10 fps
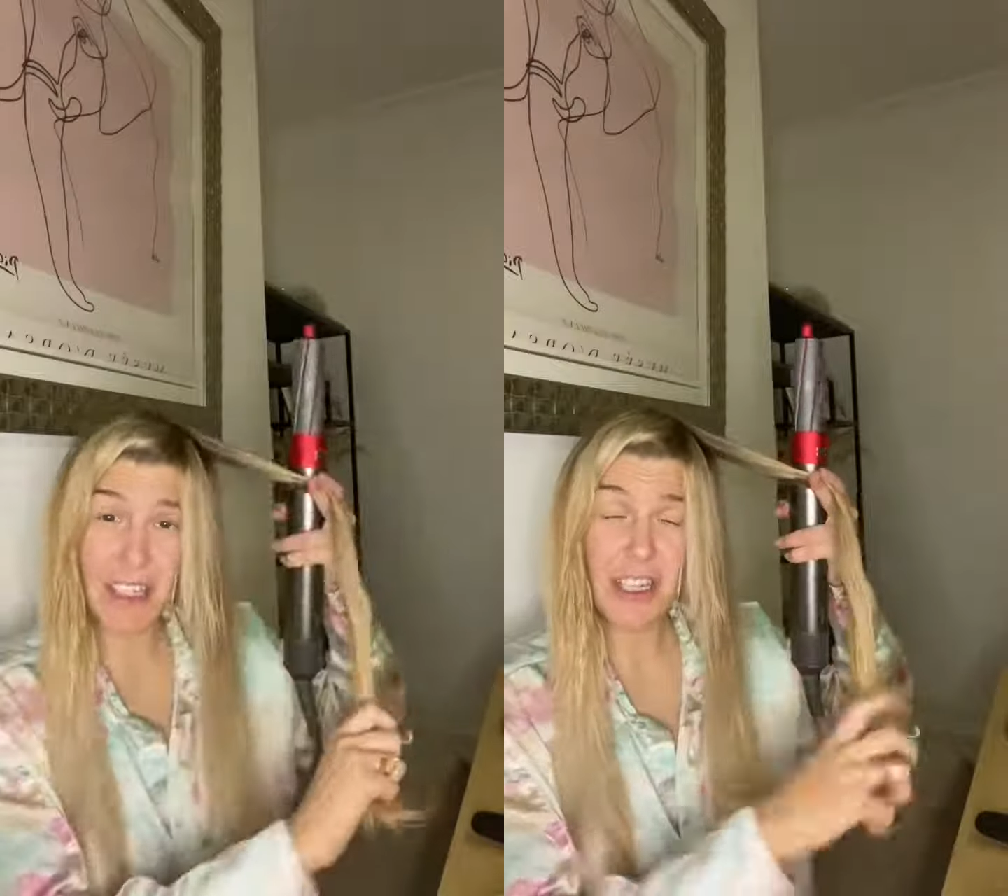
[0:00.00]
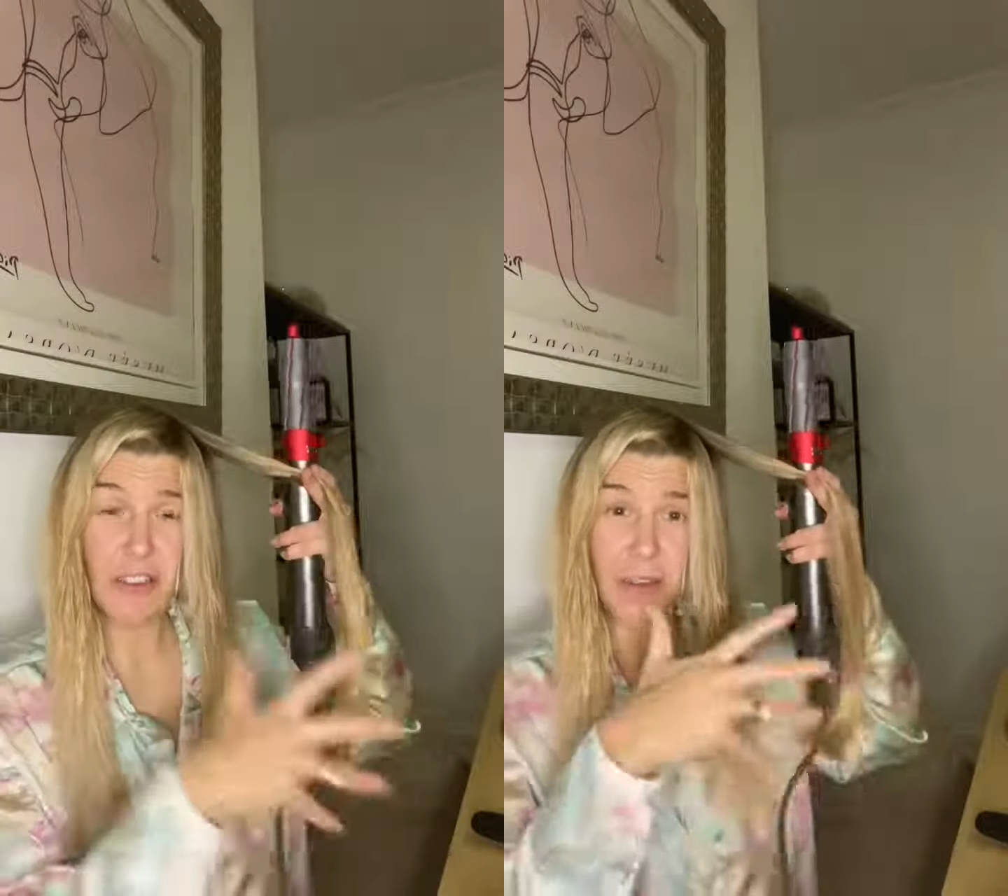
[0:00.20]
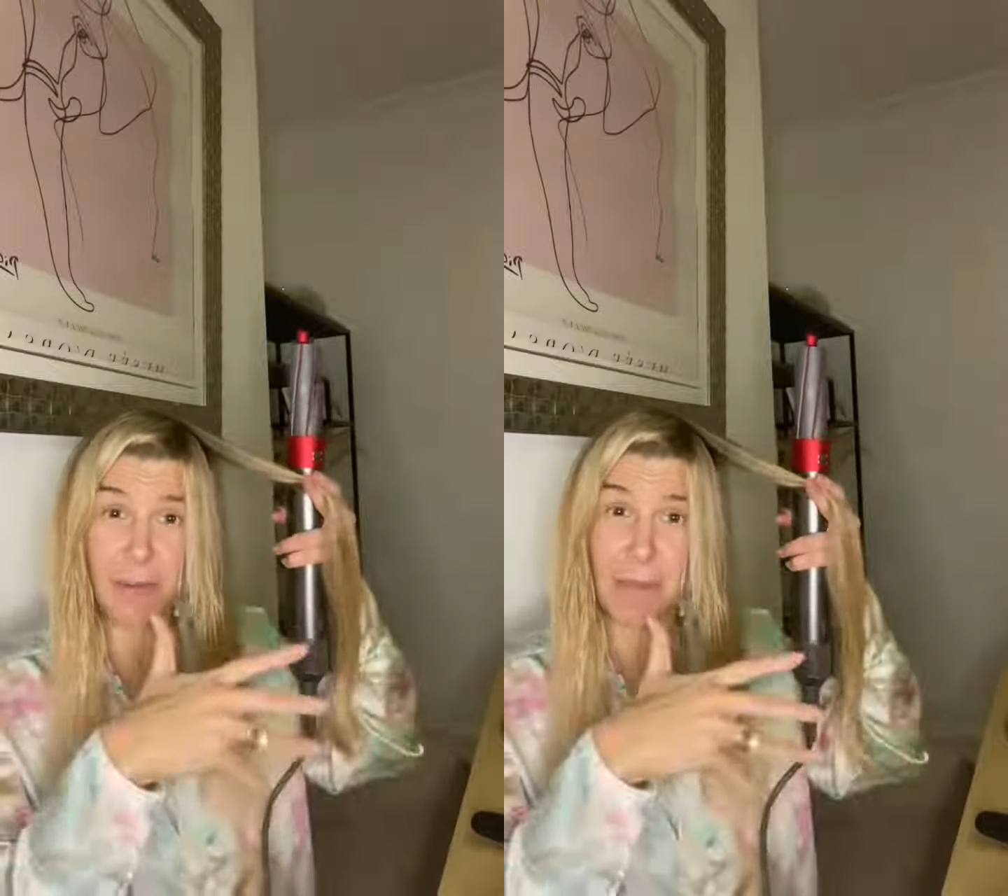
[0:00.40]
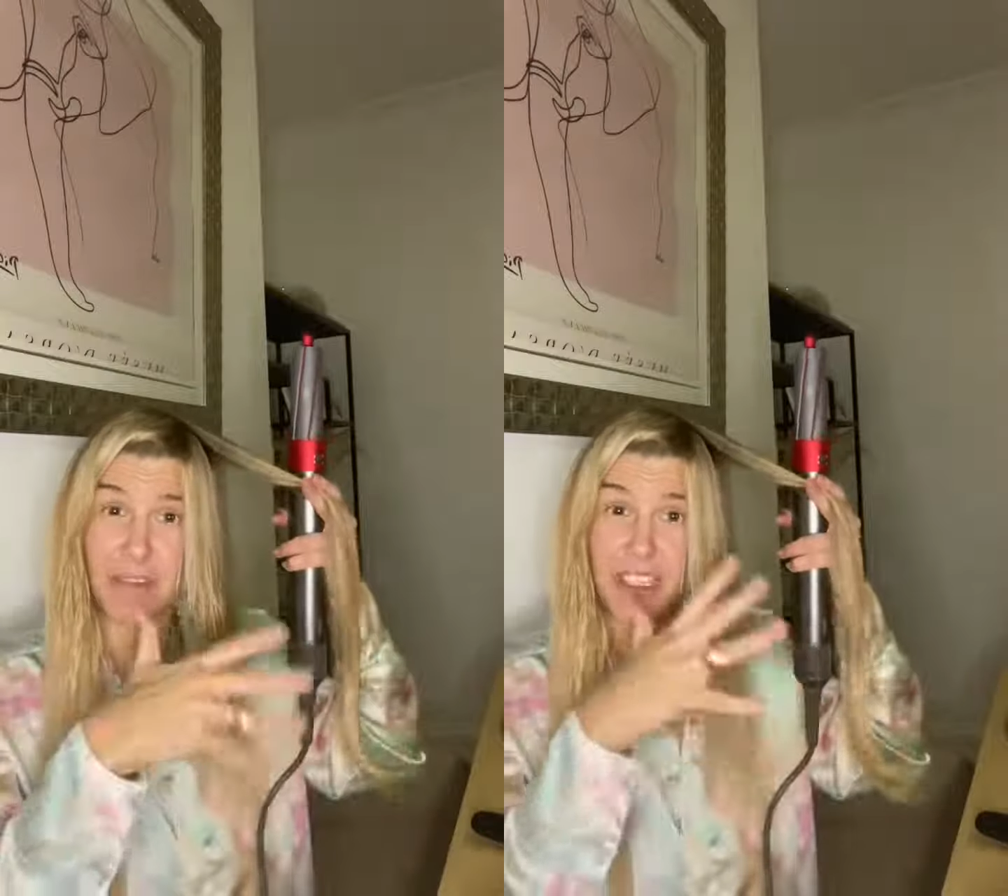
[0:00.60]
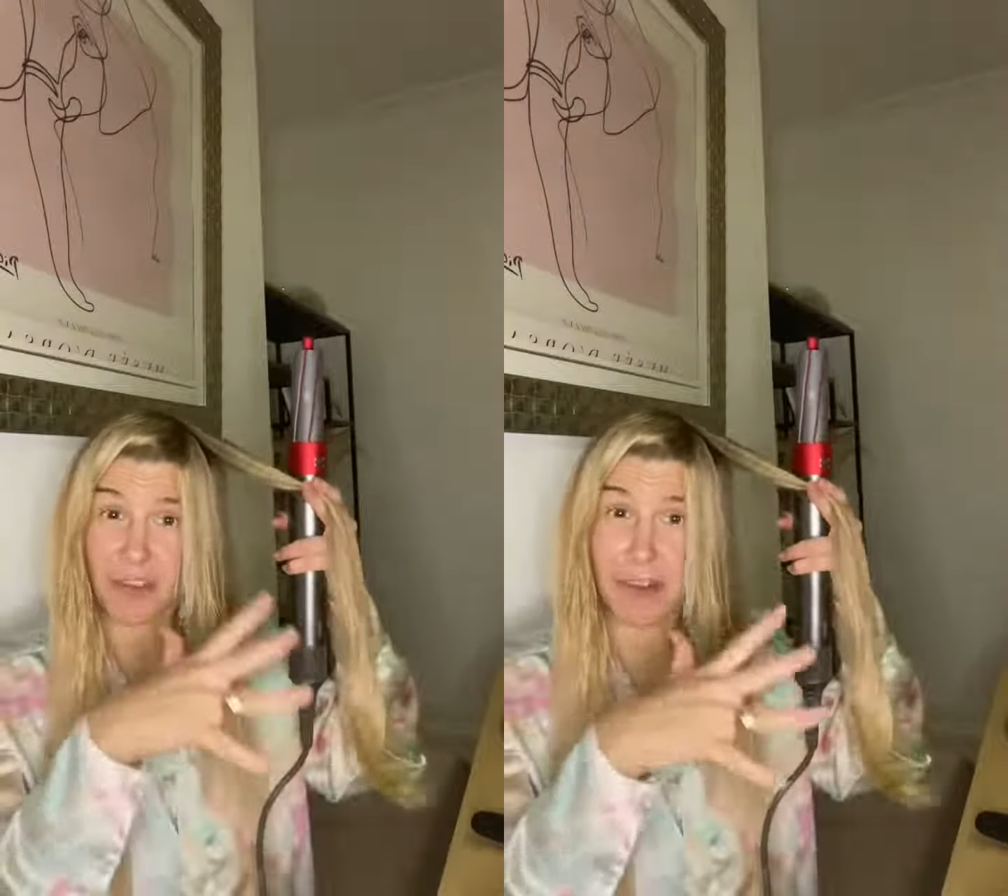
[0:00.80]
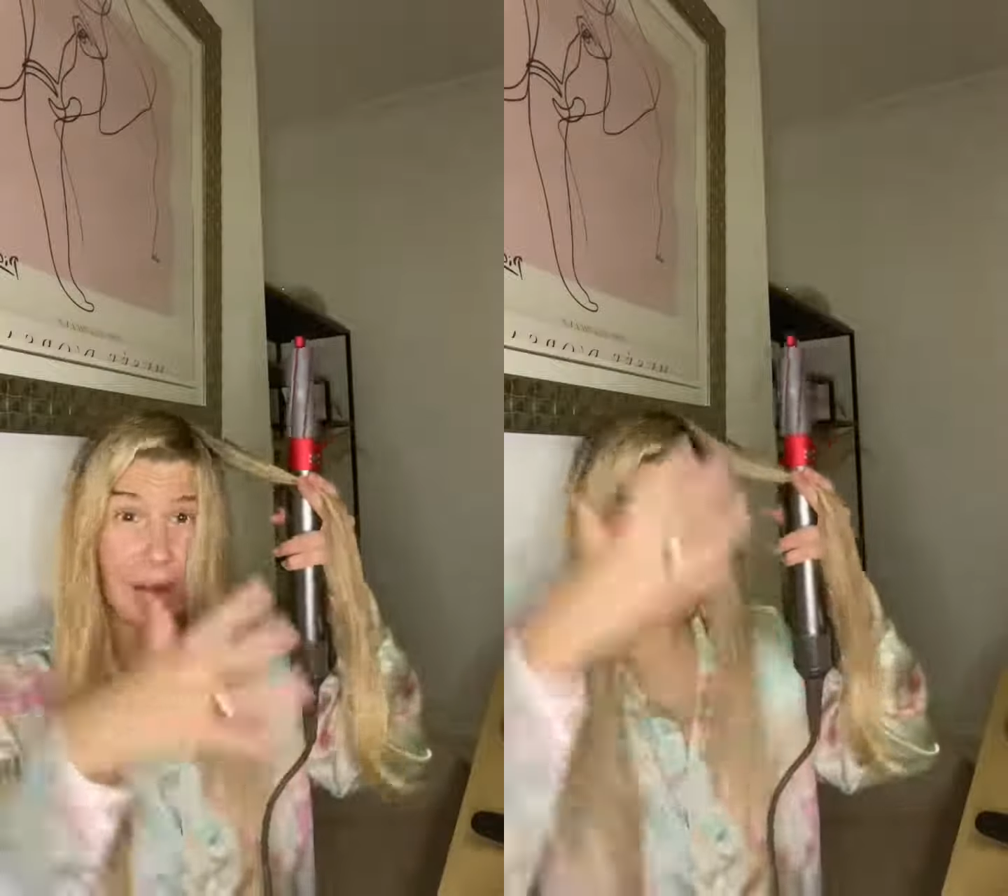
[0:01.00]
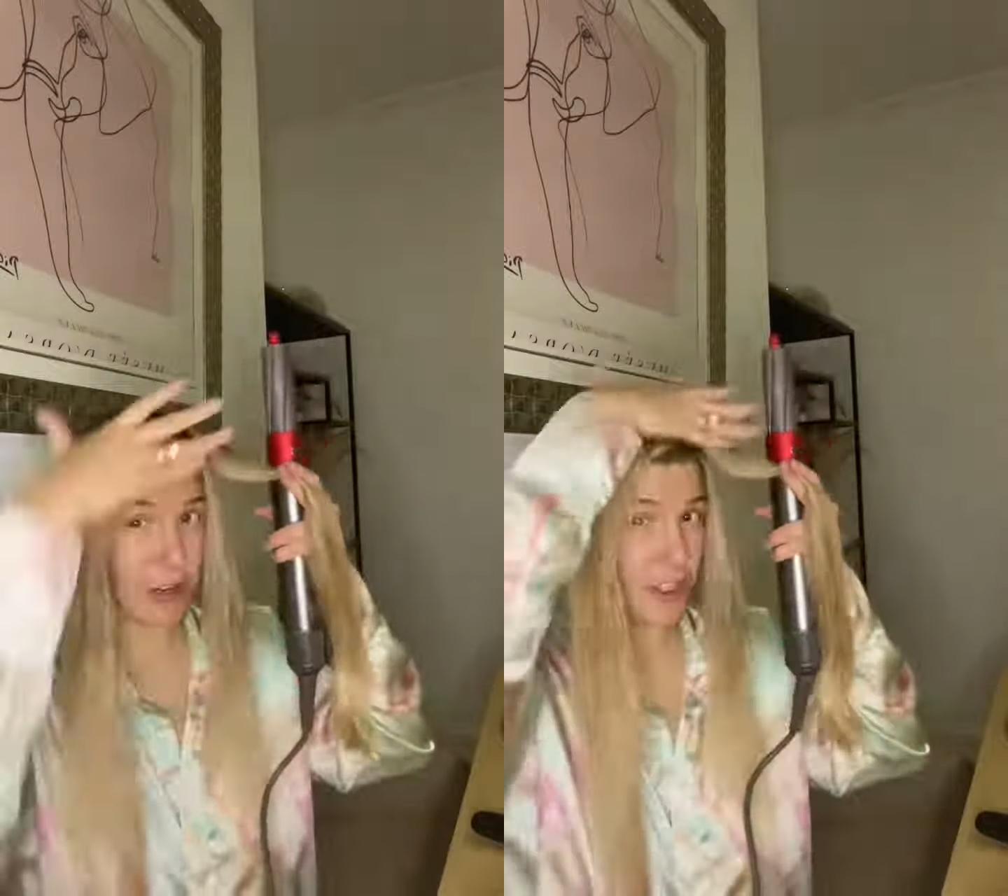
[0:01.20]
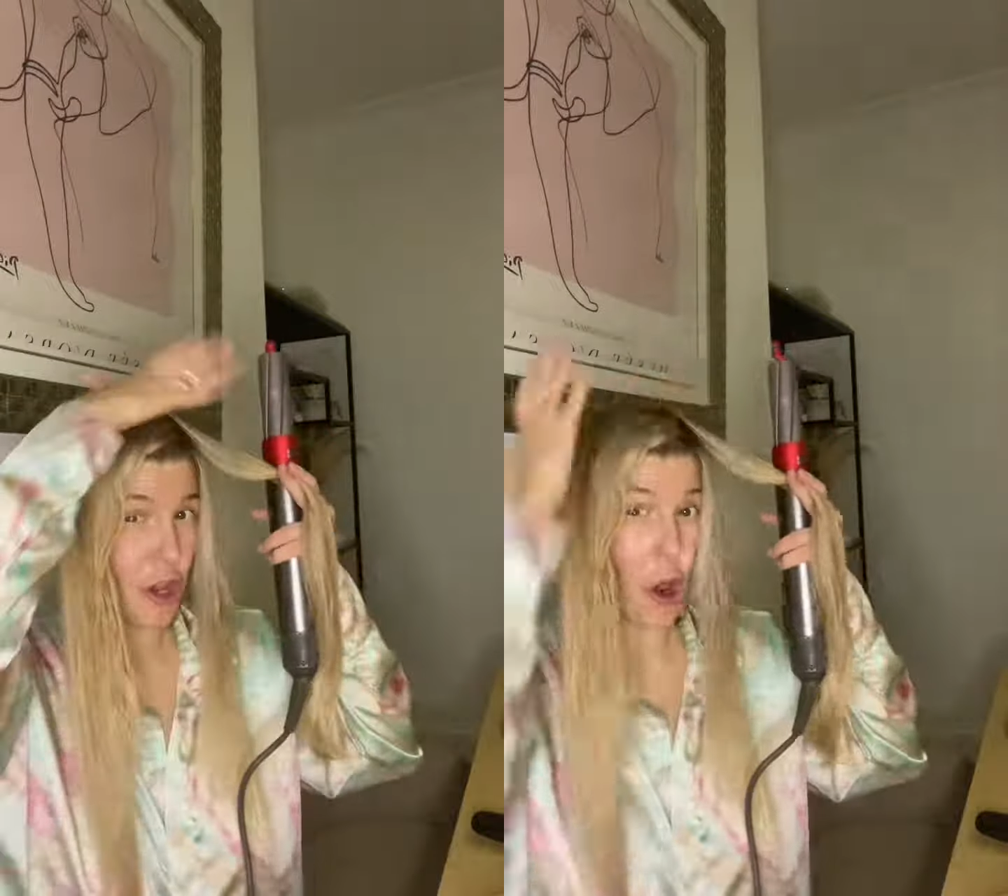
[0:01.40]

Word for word: So remember it's a crown wash,